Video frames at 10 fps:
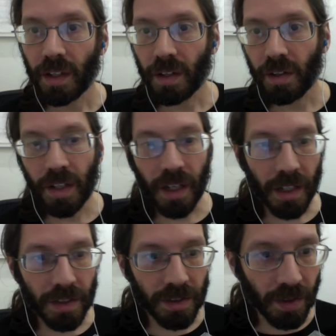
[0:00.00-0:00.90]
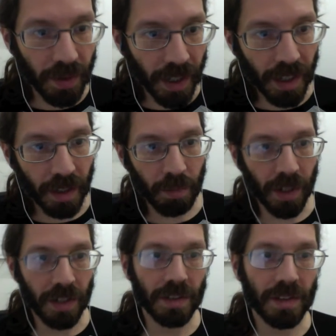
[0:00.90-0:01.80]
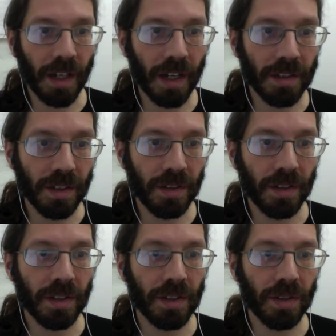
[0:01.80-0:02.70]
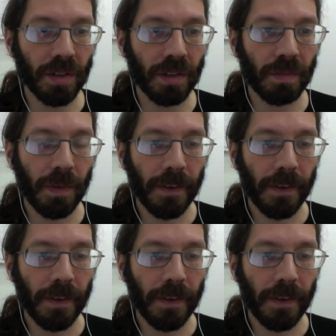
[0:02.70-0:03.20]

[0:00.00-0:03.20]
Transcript: Okay, so we got the button size under control.